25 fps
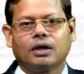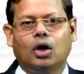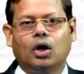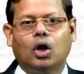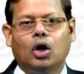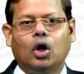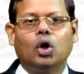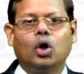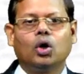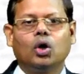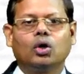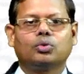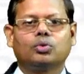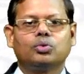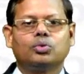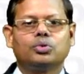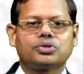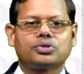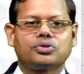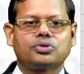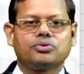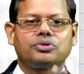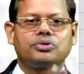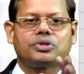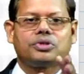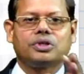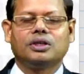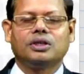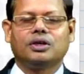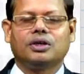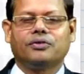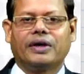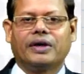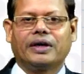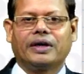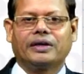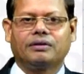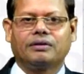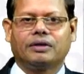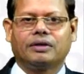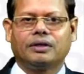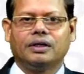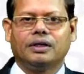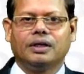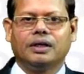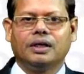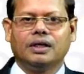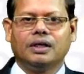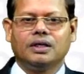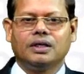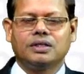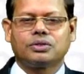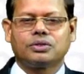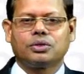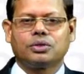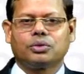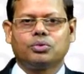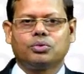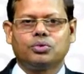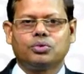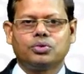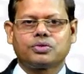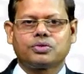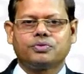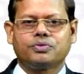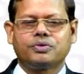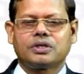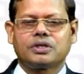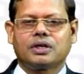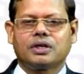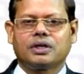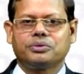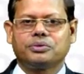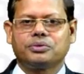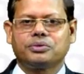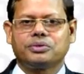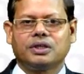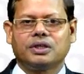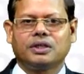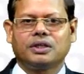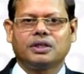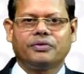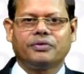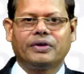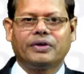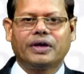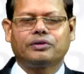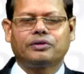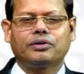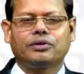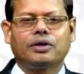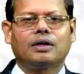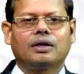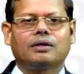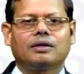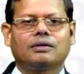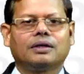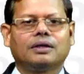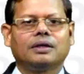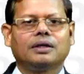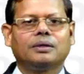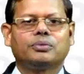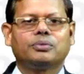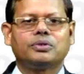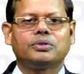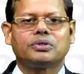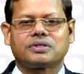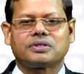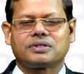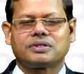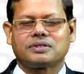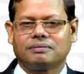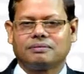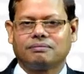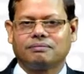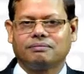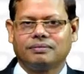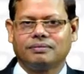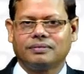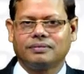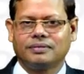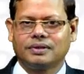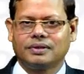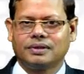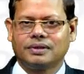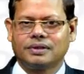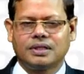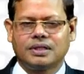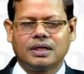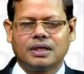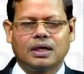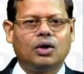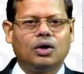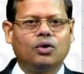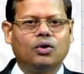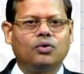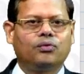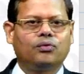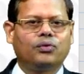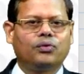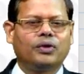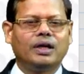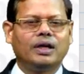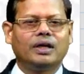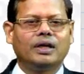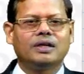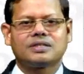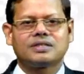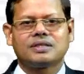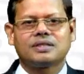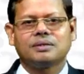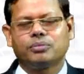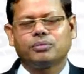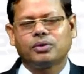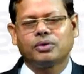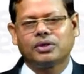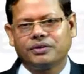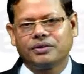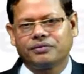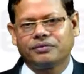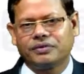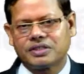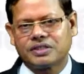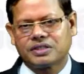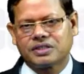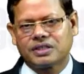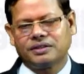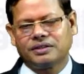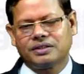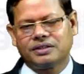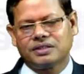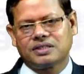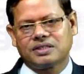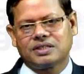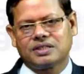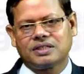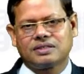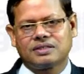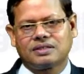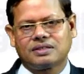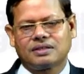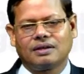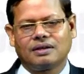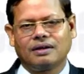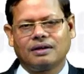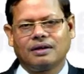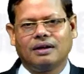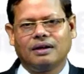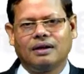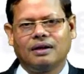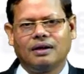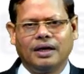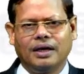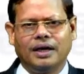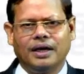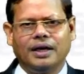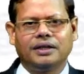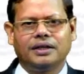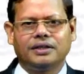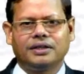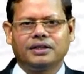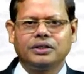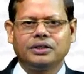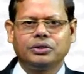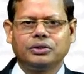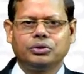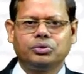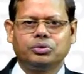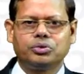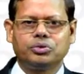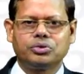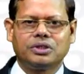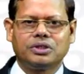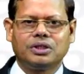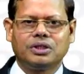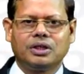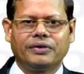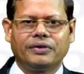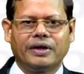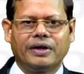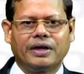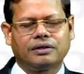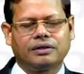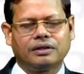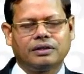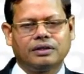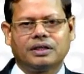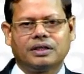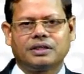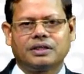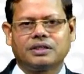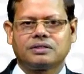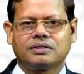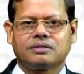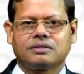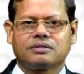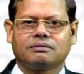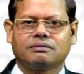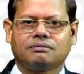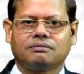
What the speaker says: all goods used in the factory. So, goods which are used in the factory are inputs. See how free and simple definition this is. Anything used in the factory, that is